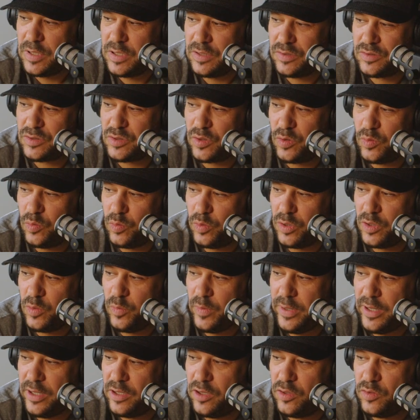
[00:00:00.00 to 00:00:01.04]
so, what are
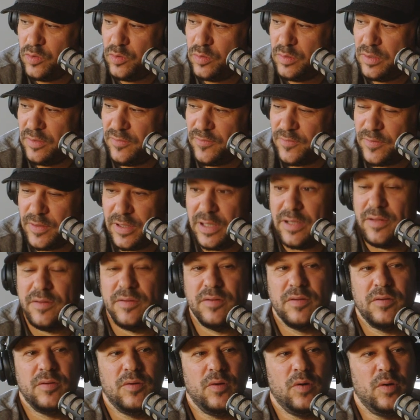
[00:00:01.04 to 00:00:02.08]
we going to do
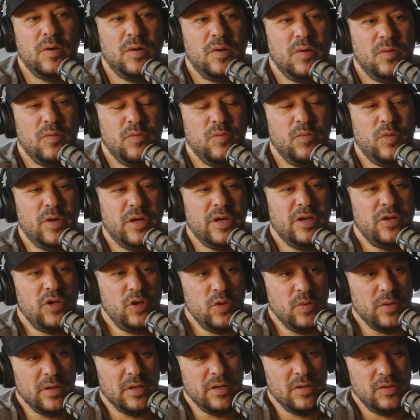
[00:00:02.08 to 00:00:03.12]
different, or what are
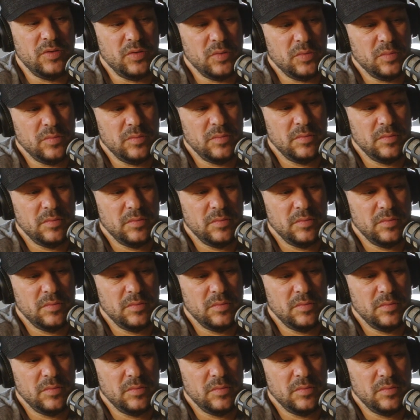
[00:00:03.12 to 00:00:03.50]
you going to do